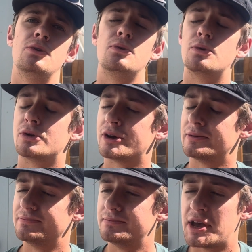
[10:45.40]
or
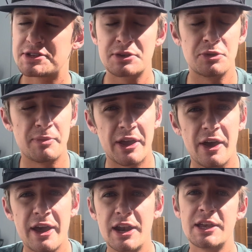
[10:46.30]
messing with my
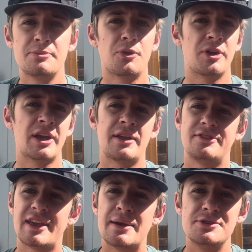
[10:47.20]
item or
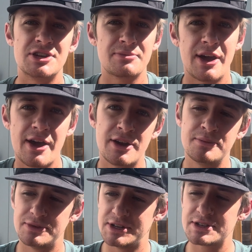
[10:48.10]
damaging my
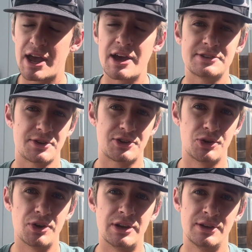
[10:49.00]
item. These guys are
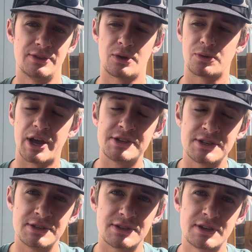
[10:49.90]
good. They're
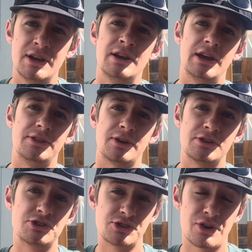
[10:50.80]
licensed and they're
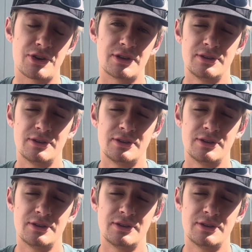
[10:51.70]
insured.